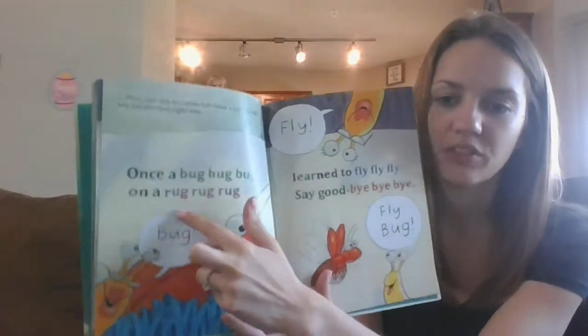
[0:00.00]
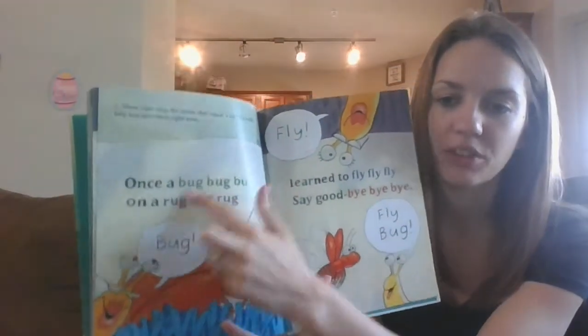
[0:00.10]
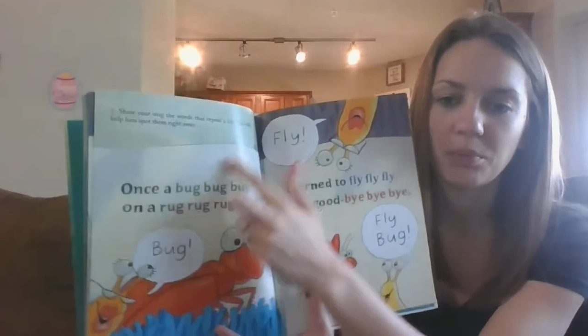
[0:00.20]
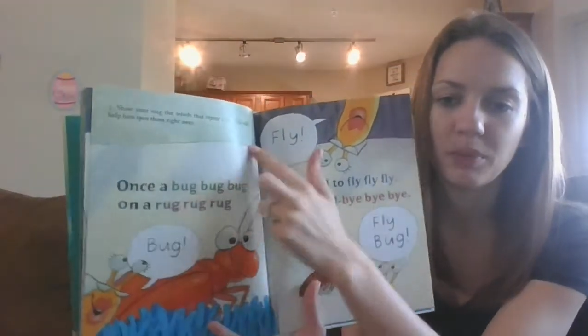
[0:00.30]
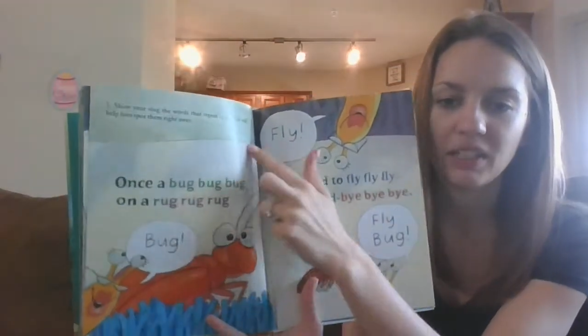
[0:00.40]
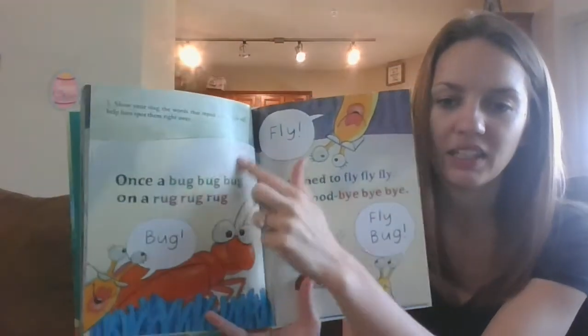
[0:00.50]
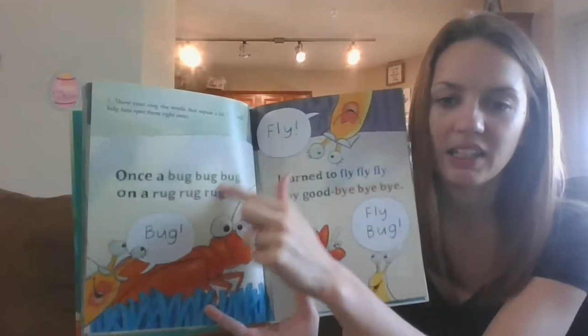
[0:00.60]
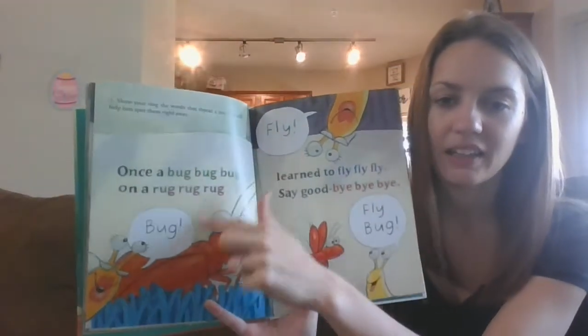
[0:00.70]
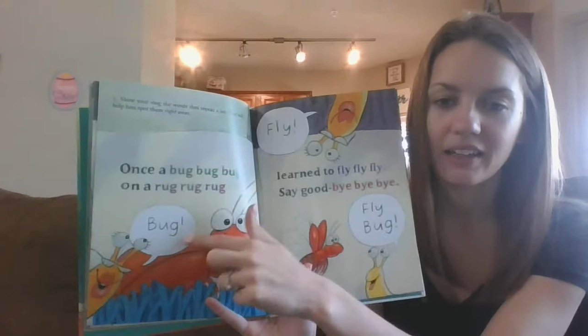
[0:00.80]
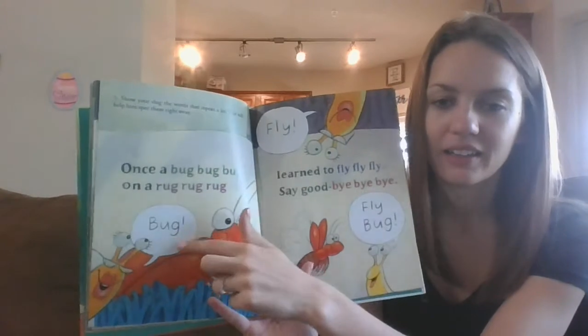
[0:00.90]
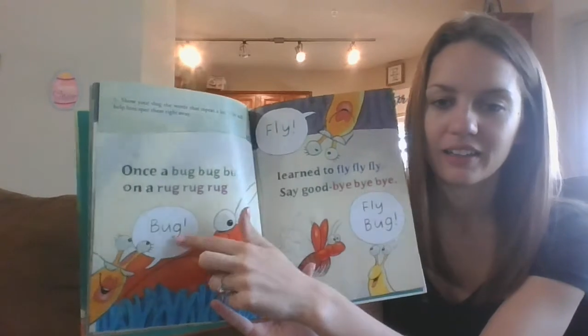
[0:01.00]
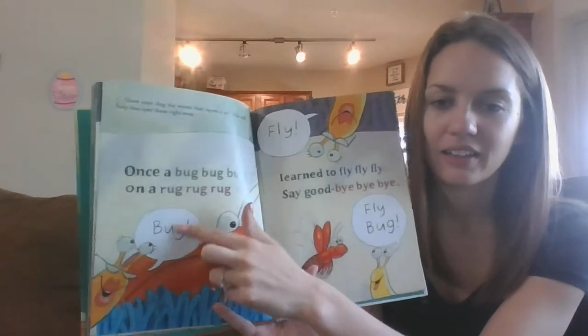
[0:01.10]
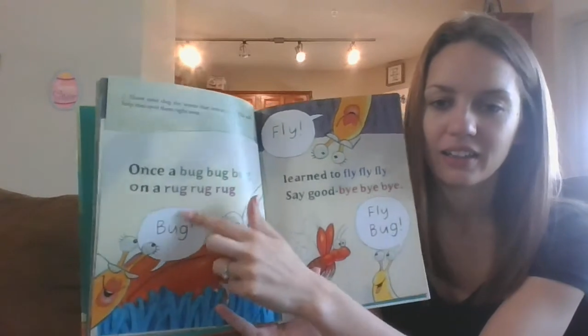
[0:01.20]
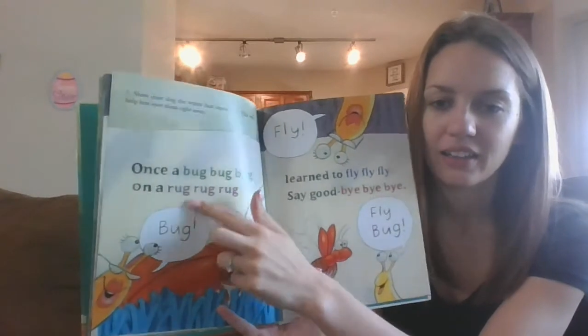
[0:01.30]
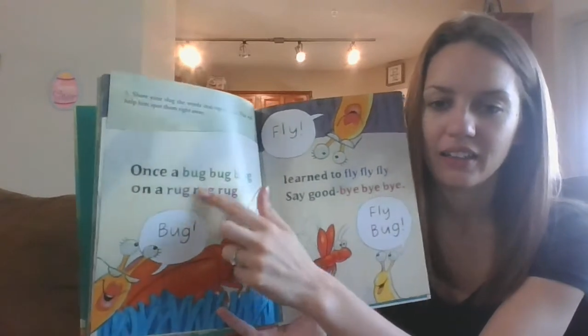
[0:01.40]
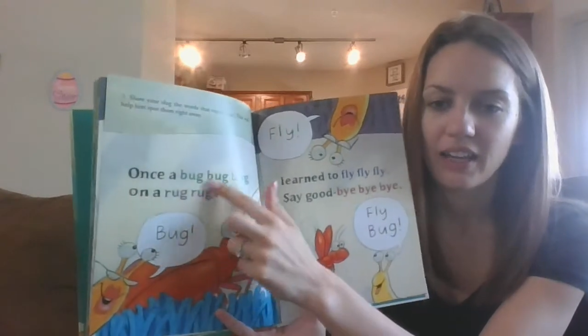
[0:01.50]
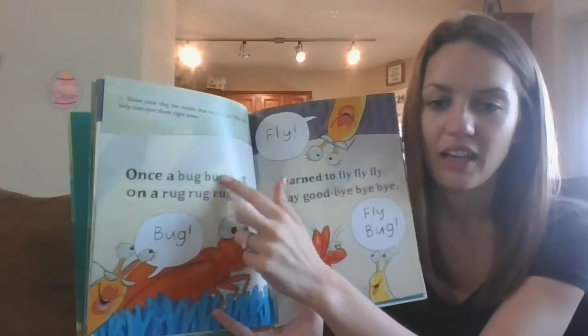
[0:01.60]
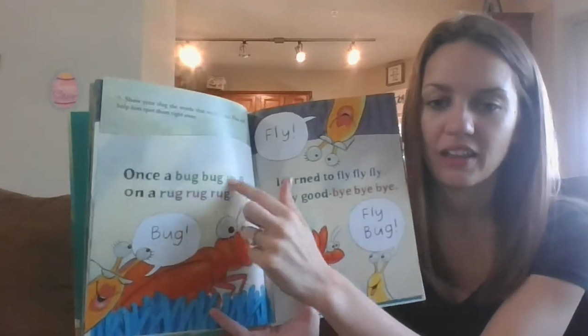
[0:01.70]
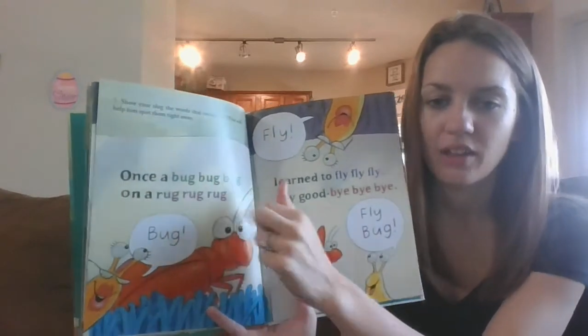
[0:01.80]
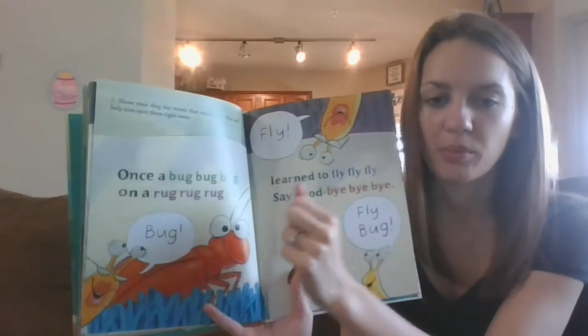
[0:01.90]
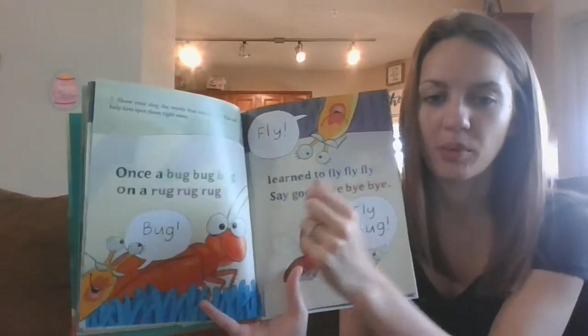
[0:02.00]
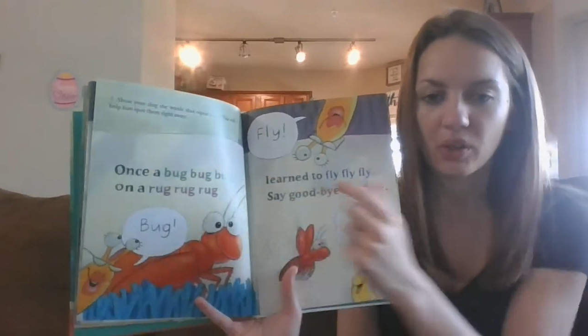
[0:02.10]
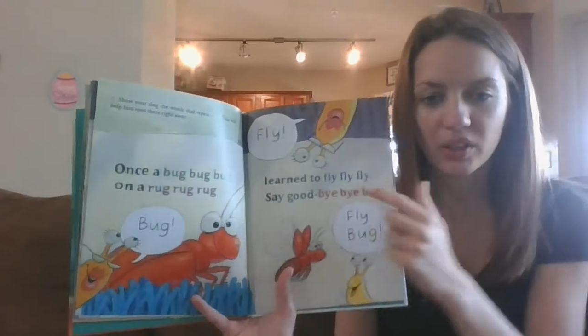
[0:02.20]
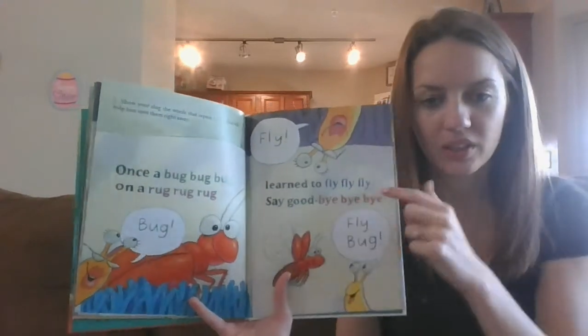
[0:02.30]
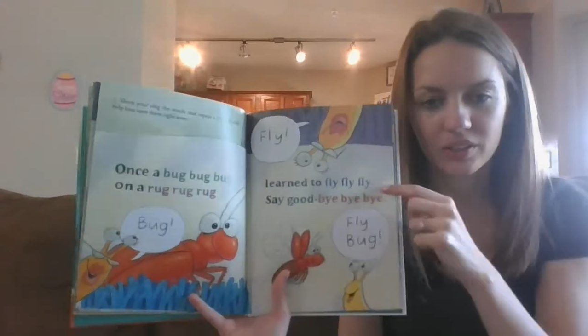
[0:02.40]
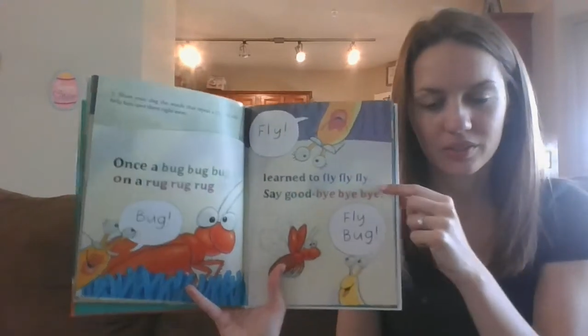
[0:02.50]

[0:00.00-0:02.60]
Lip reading: repeat in the book,